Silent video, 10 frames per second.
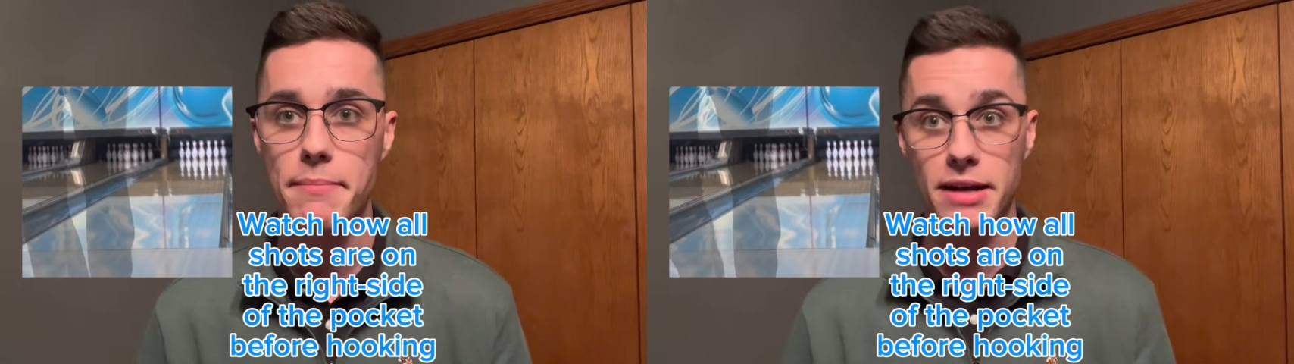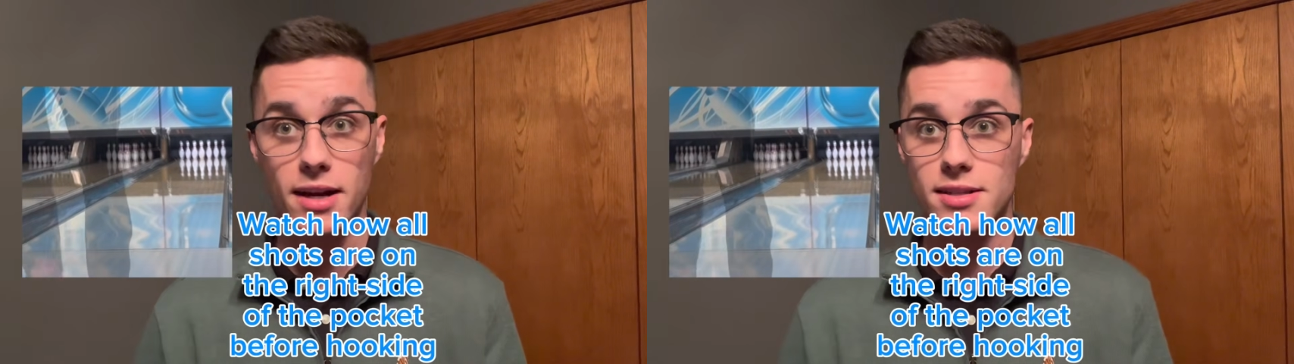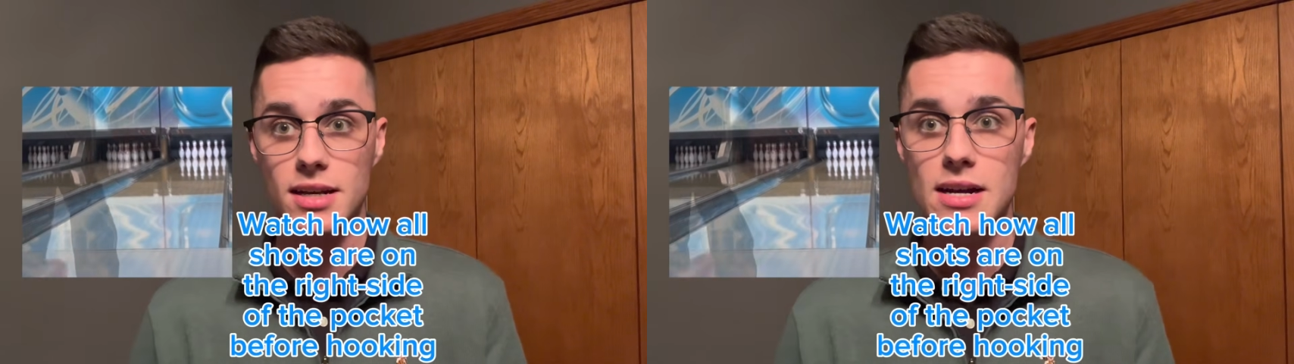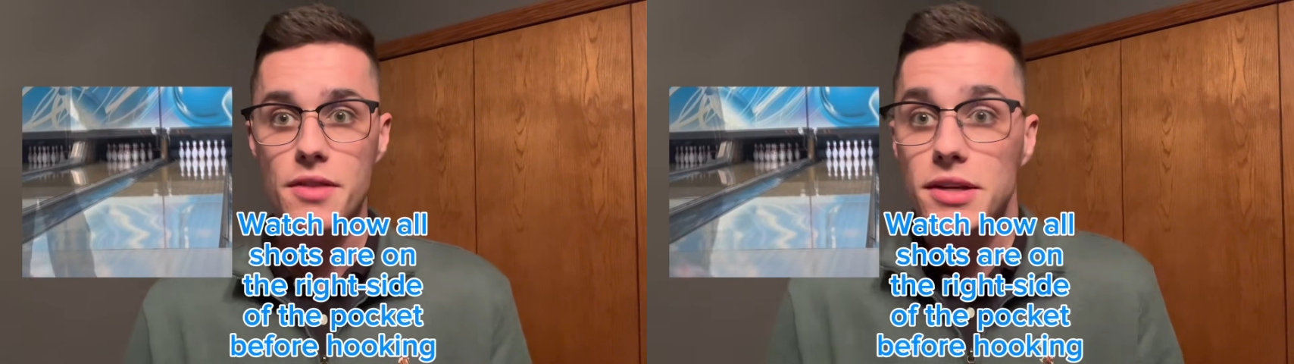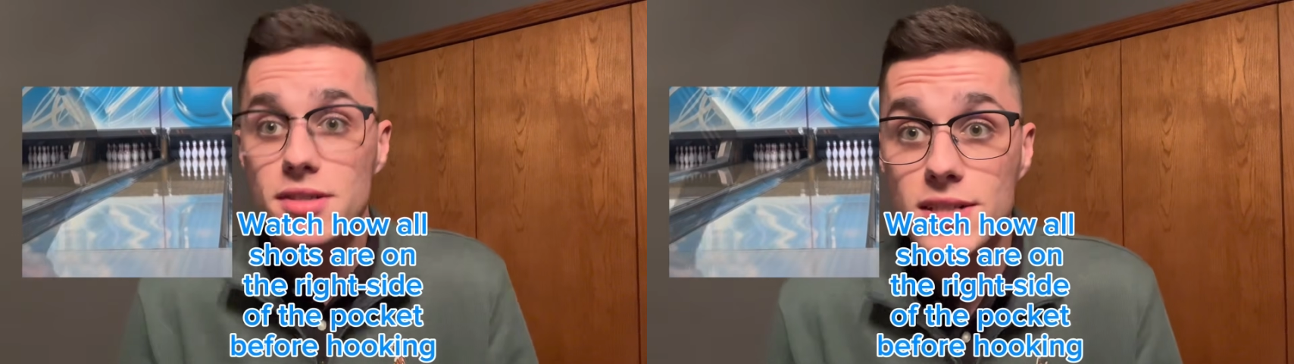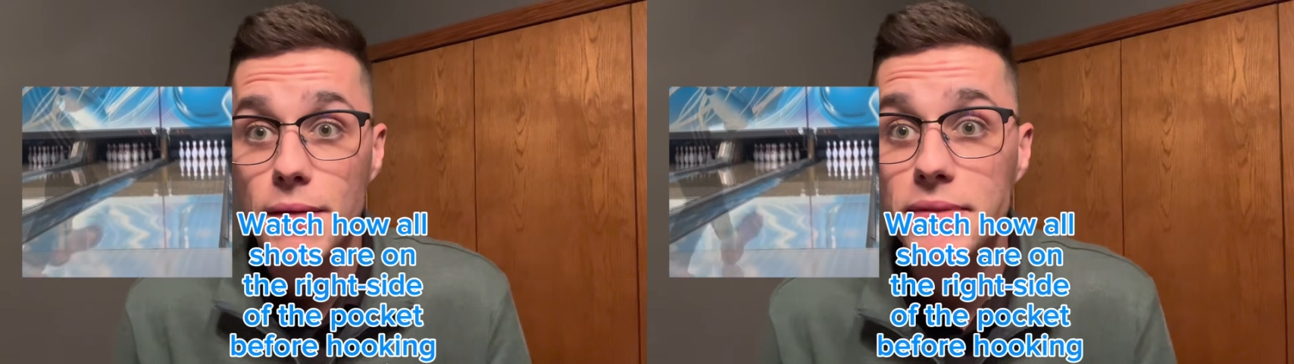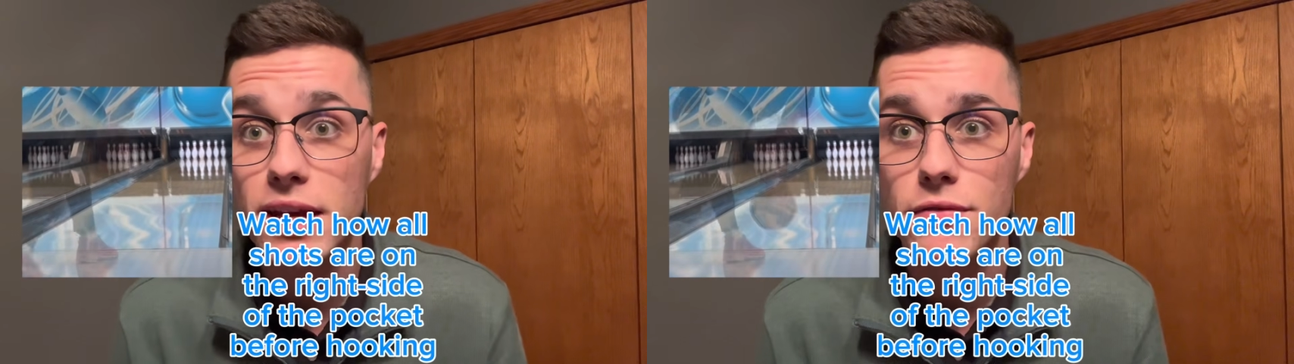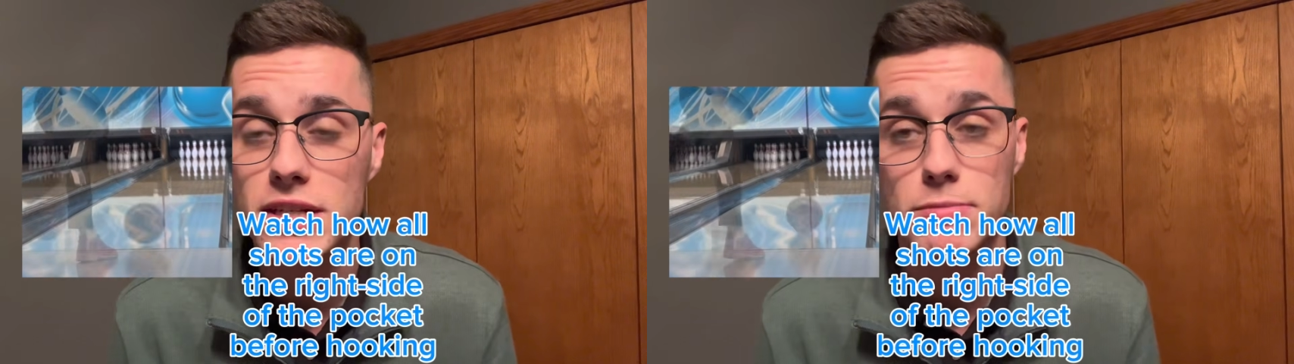because this is something
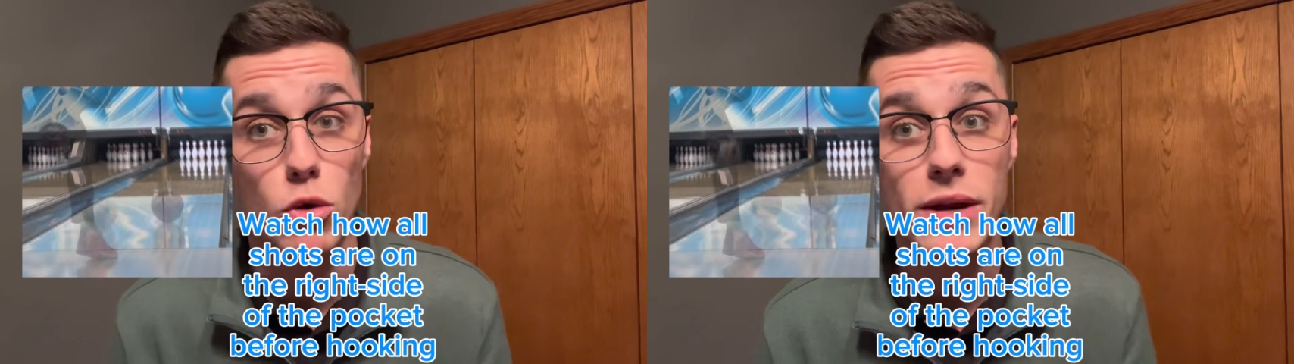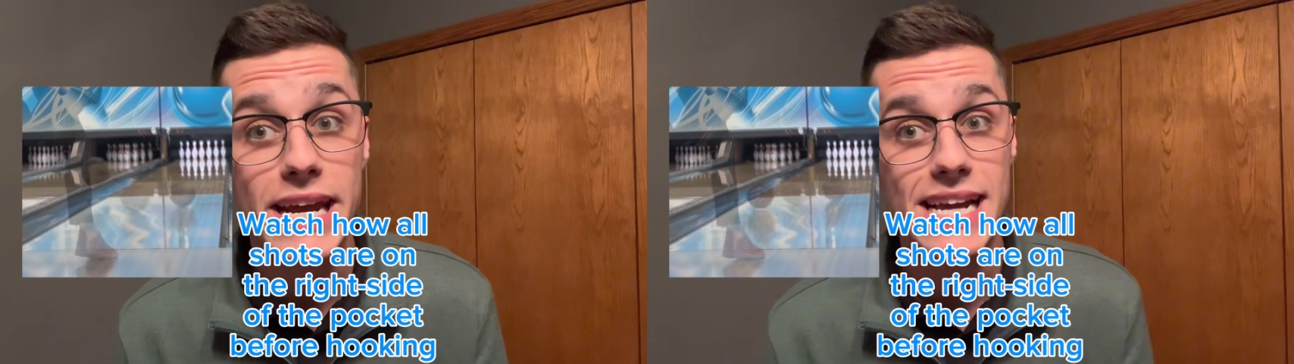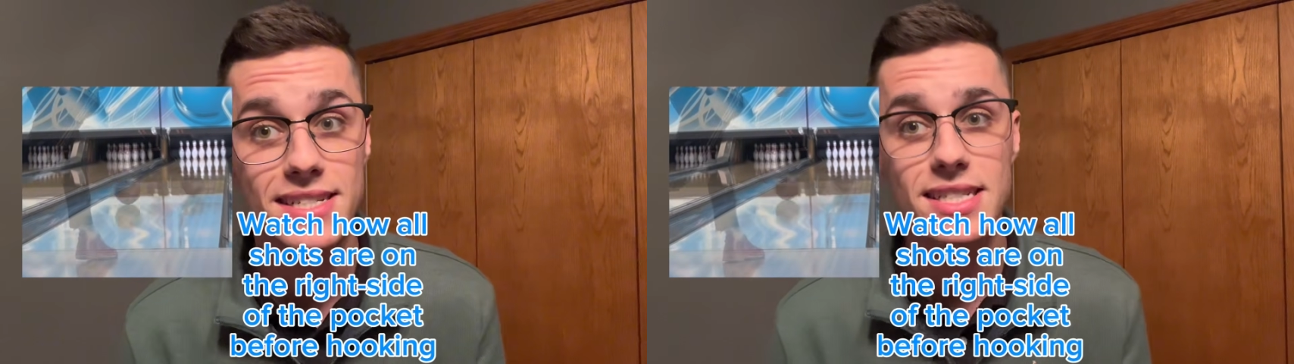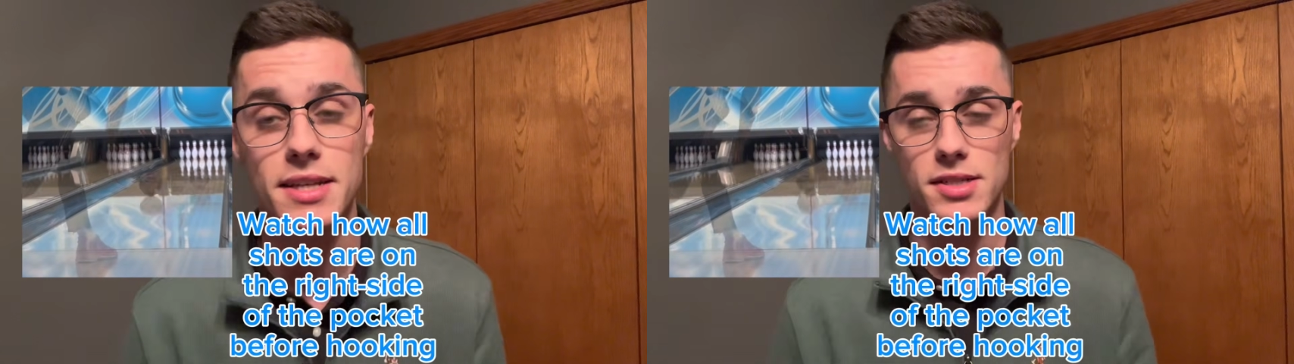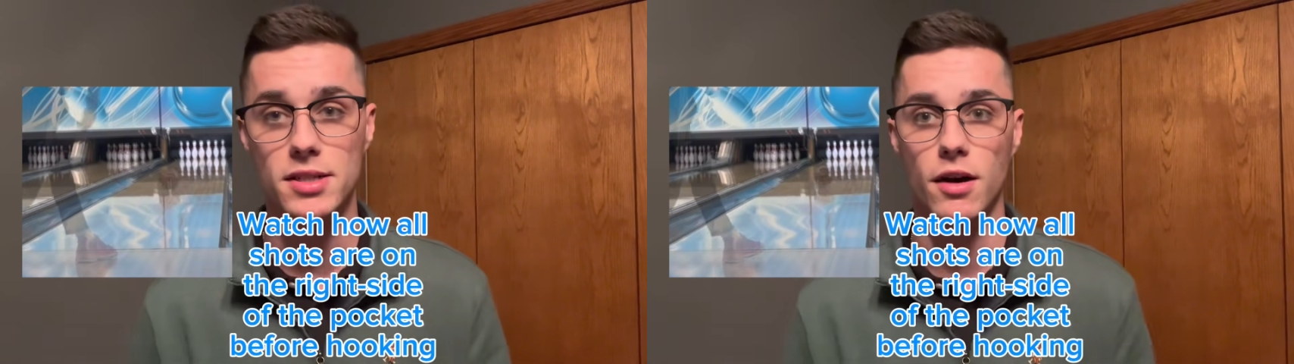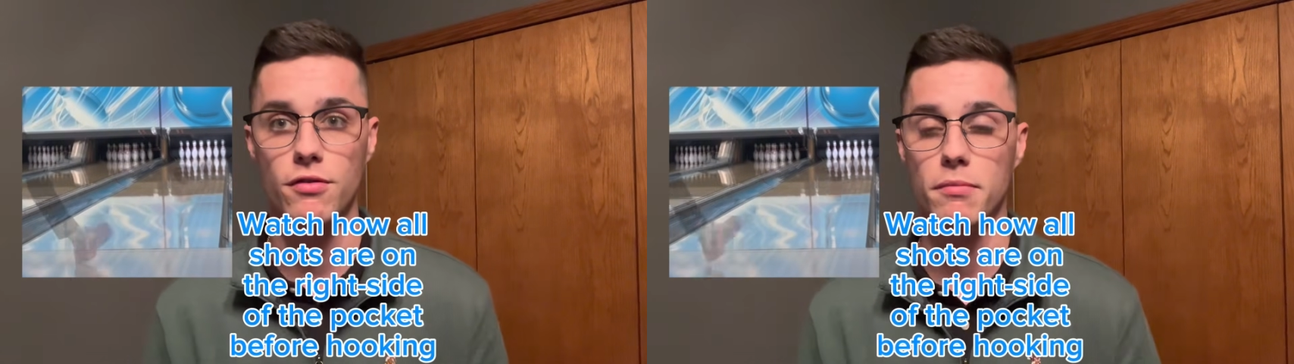invisible. We can't see this stuff.